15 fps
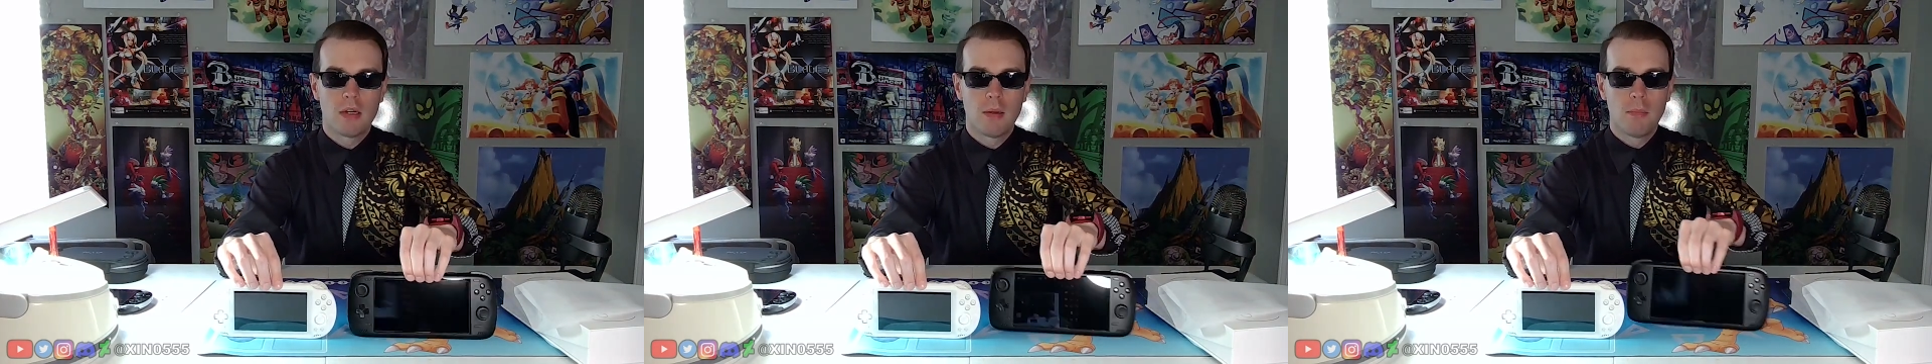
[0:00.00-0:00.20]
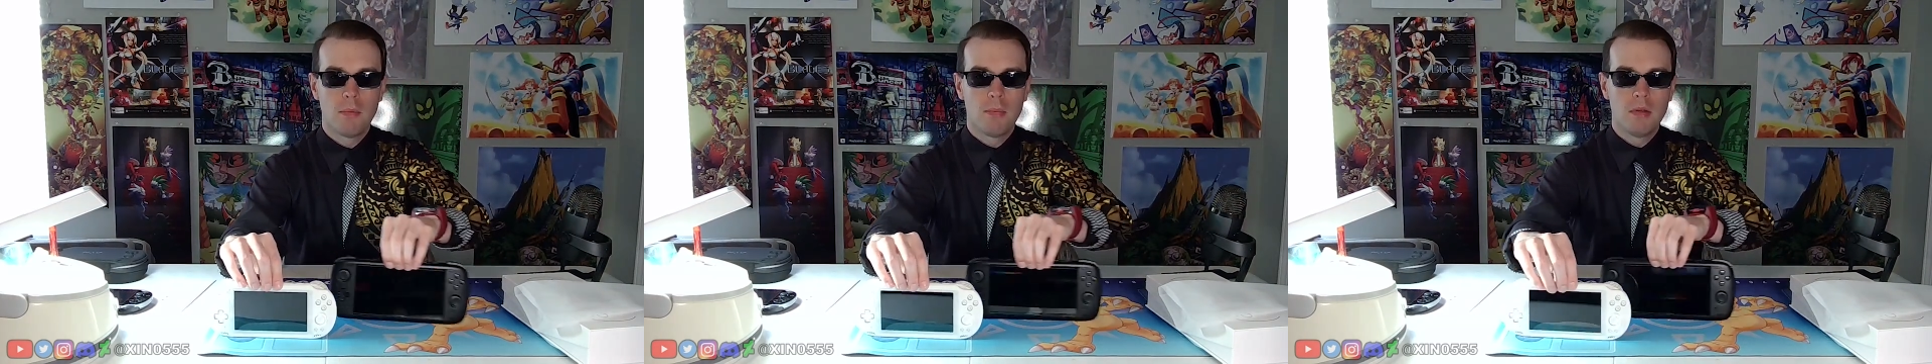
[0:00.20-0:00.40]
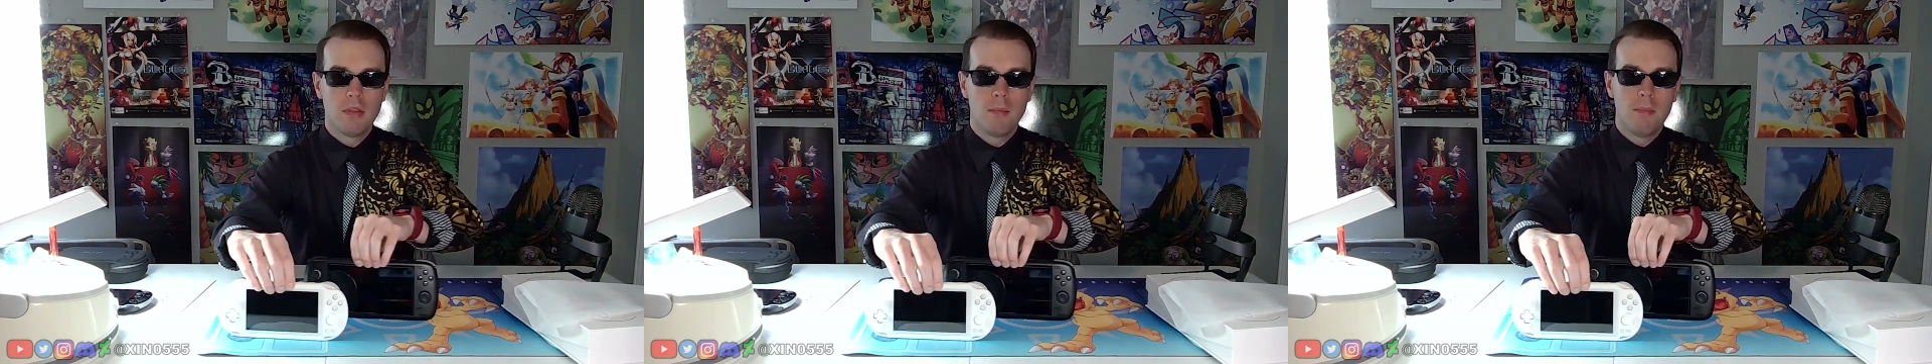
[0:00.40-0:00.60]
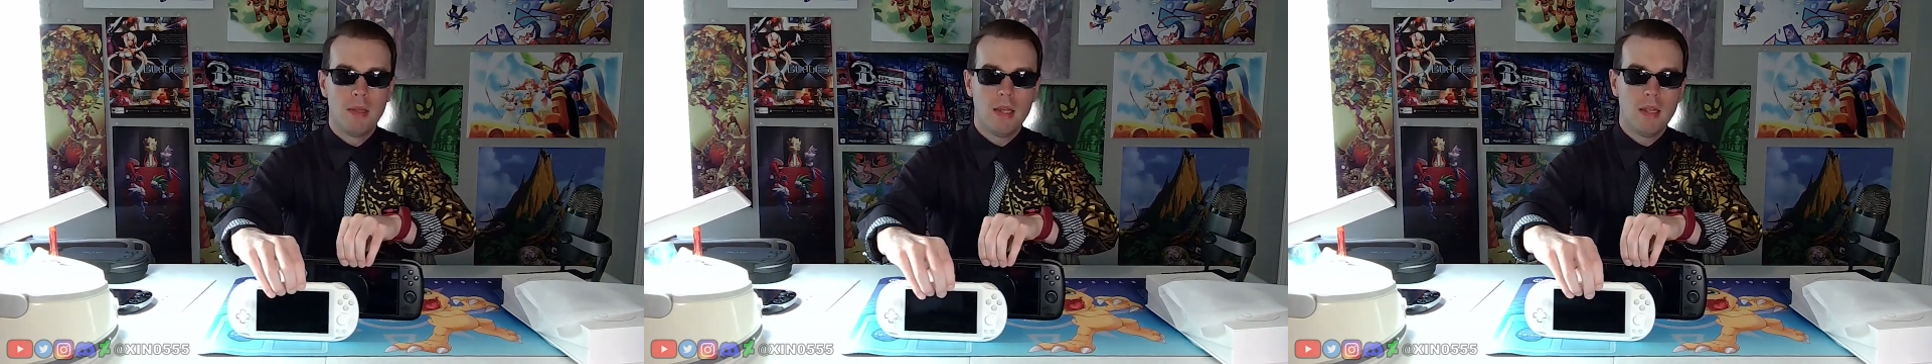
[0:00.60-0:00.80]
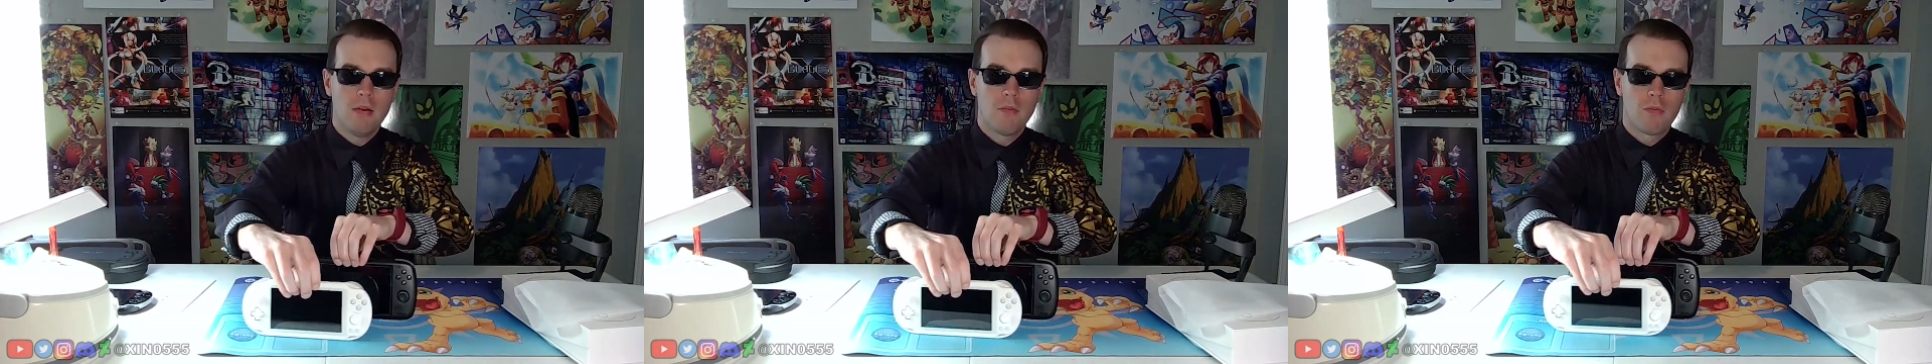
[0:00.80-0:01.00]
I'm going to put the
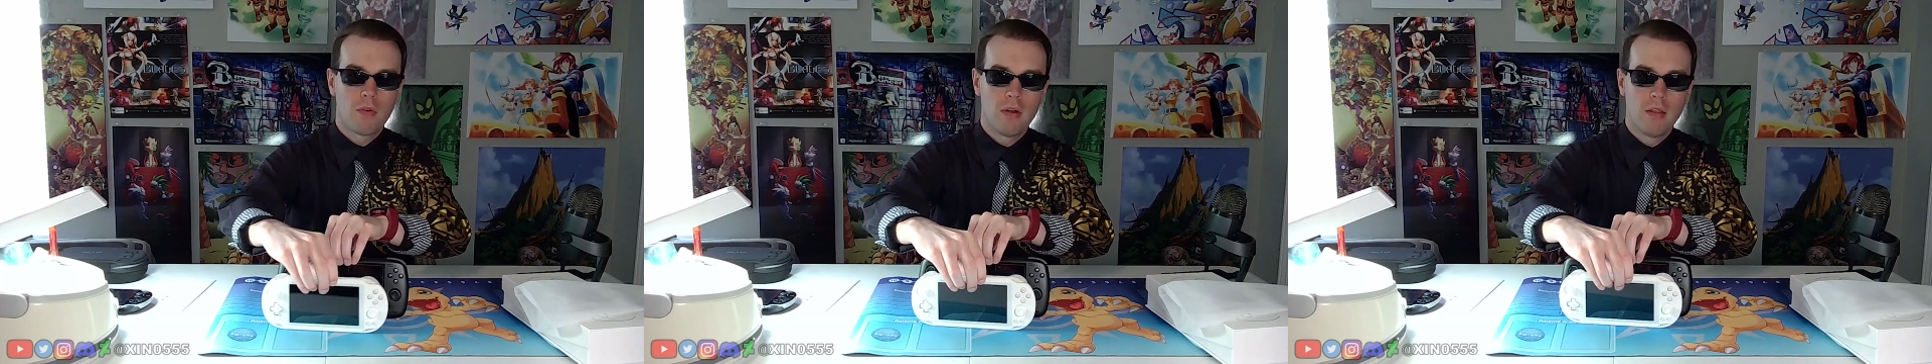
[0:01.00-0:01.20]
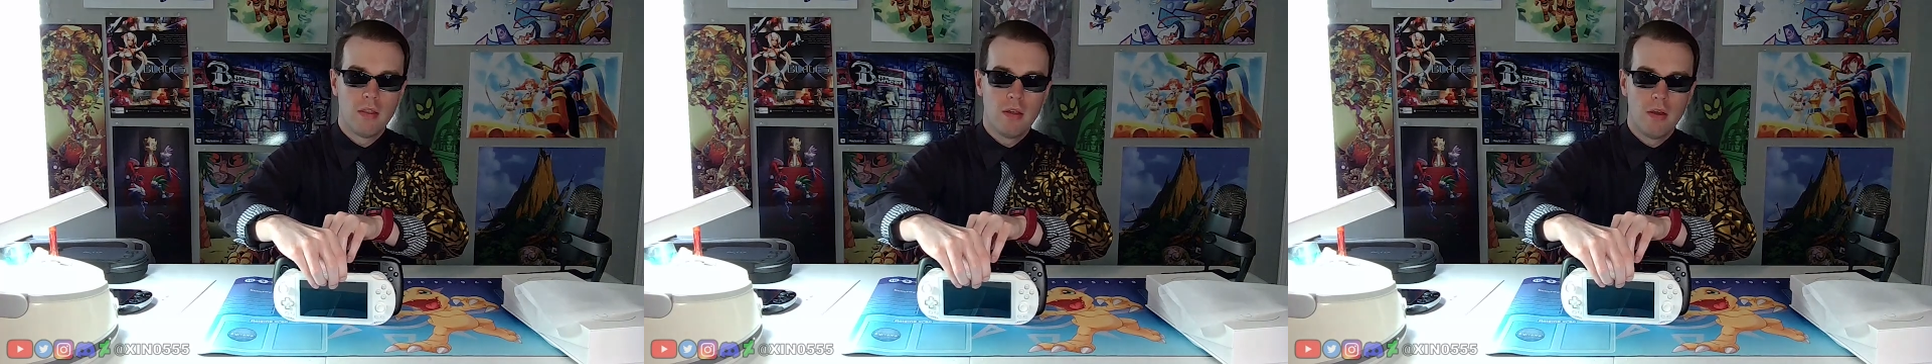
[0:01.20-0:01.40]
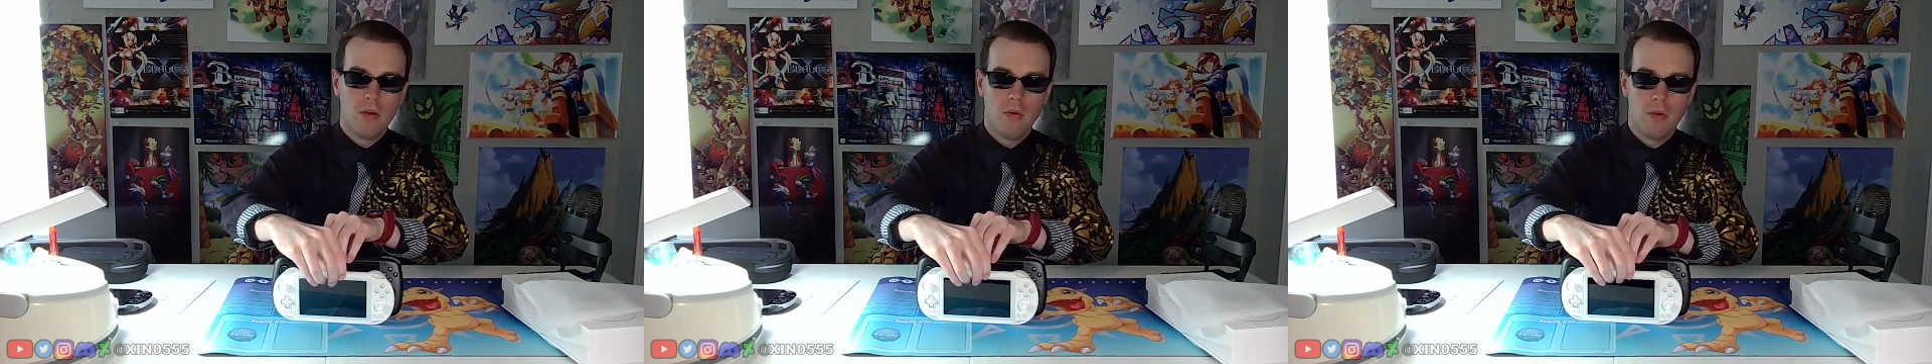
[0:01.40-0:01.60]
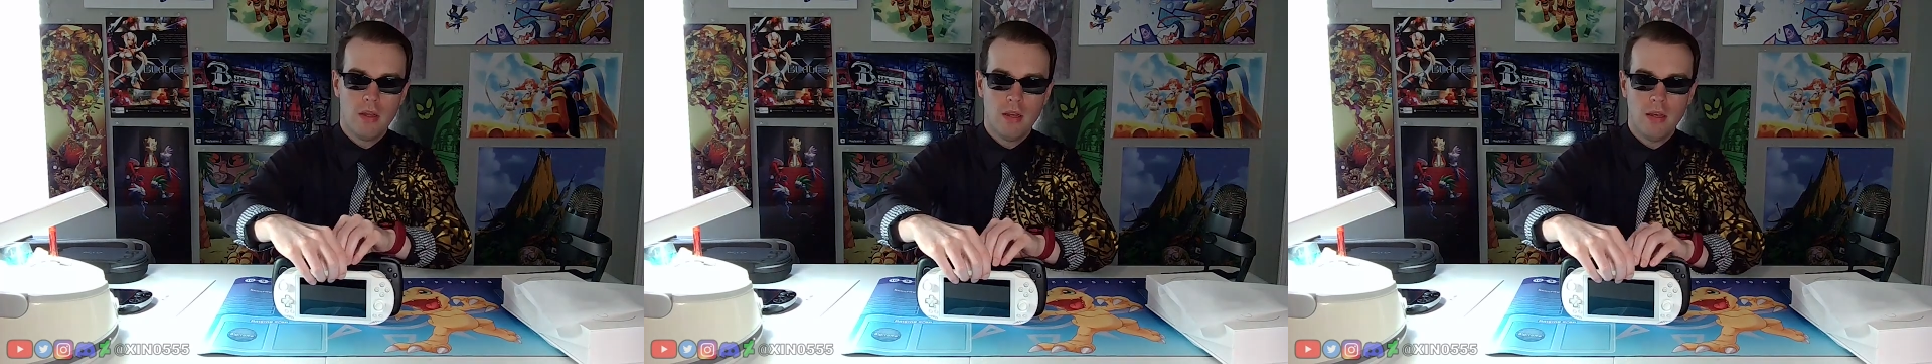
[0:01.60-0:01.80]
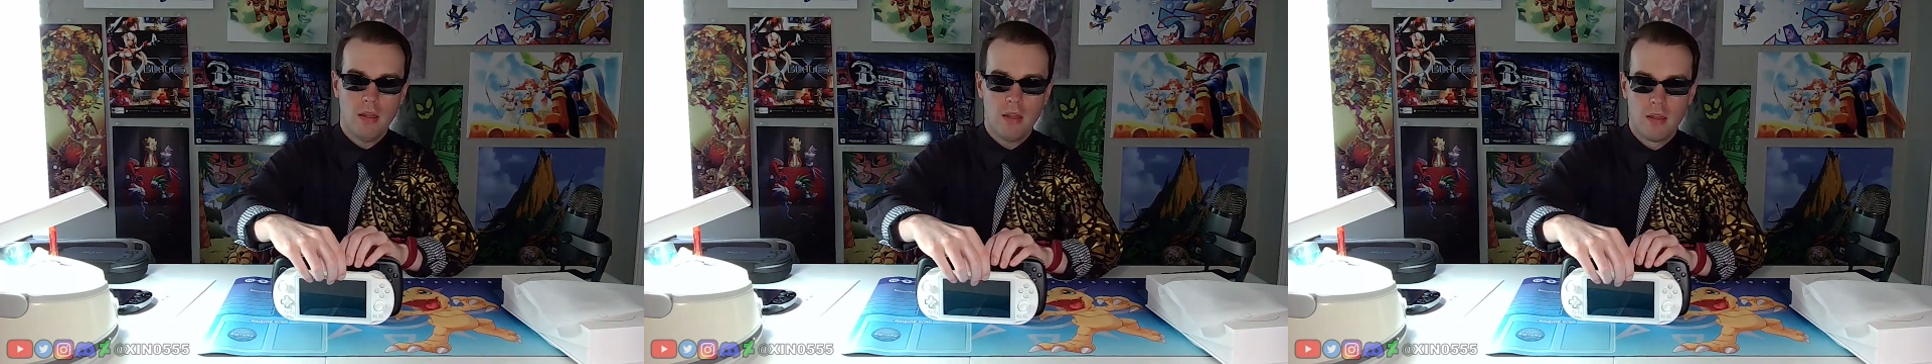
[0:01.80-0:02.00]
Mini in front of the Odin.